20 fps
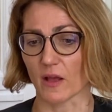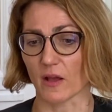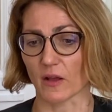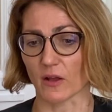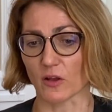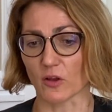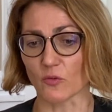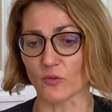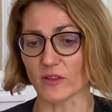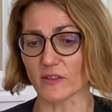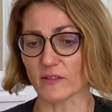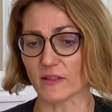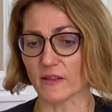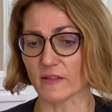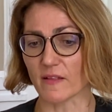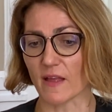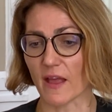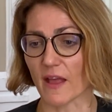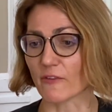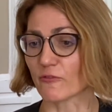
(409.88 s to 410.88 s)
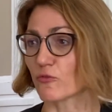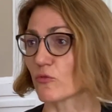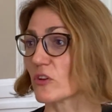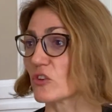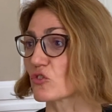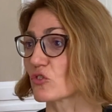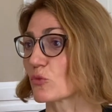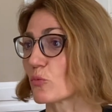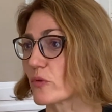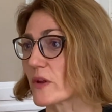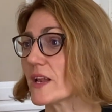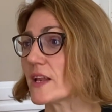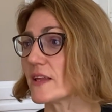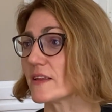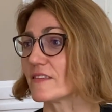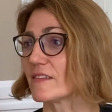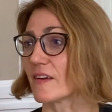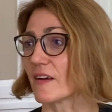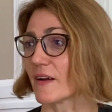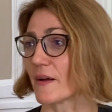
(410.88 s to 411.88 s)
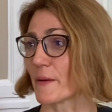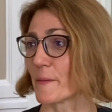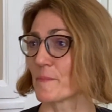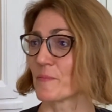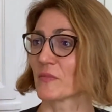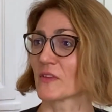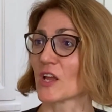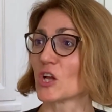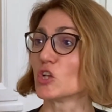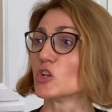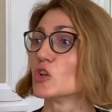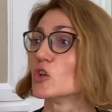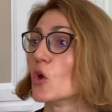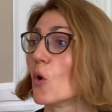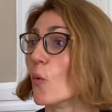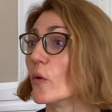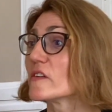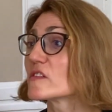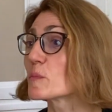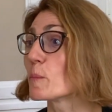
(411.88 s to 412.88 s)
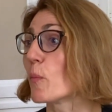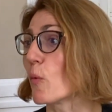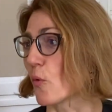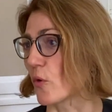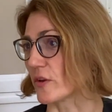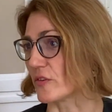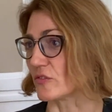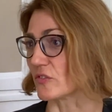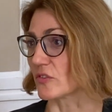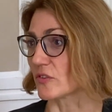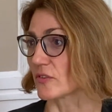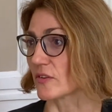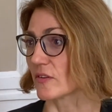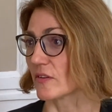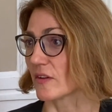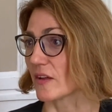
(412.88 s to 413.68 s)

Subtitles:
currently, they have reached really the lowest point